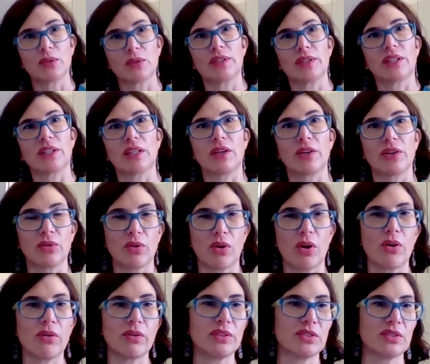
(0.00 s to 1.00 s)
the local
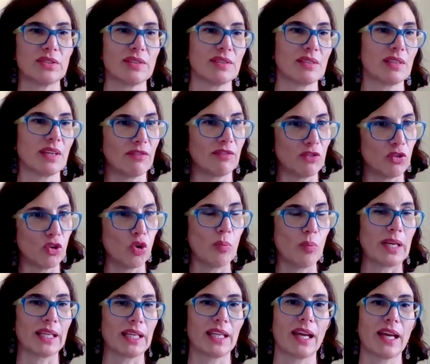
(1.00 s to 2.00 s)
origin stuff
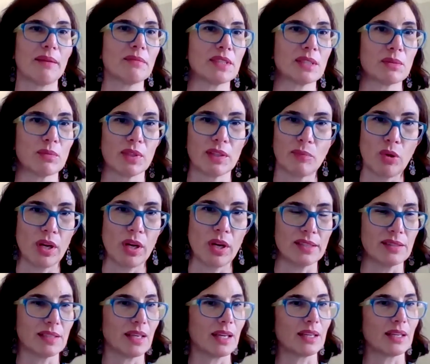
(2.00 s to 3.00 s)
normally comes with a
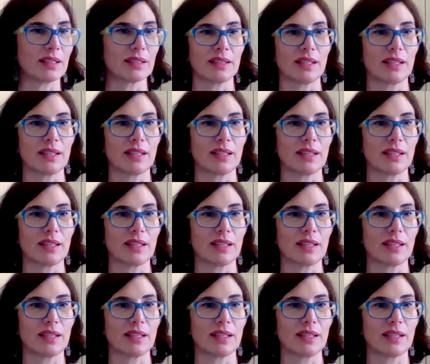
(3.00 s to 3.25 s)
price tag,